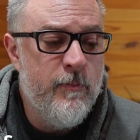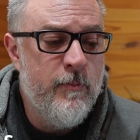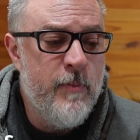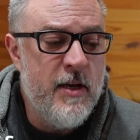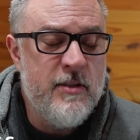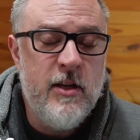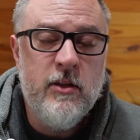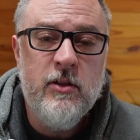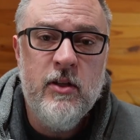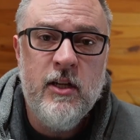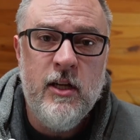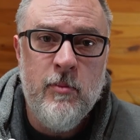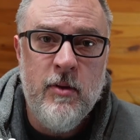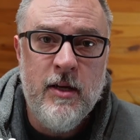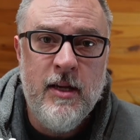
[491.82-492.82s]
basically
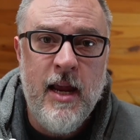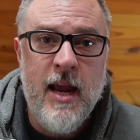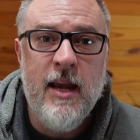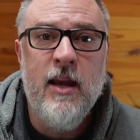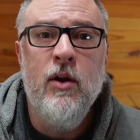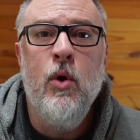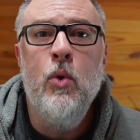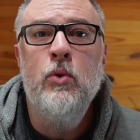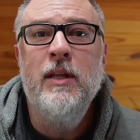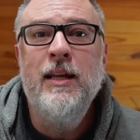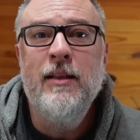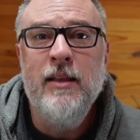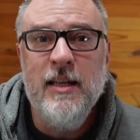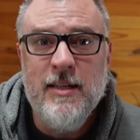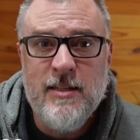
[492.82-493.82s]
communicate and
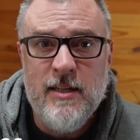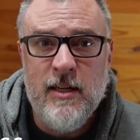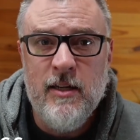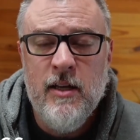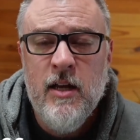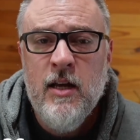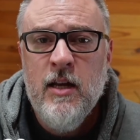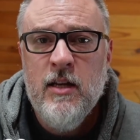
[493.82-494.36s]
only listen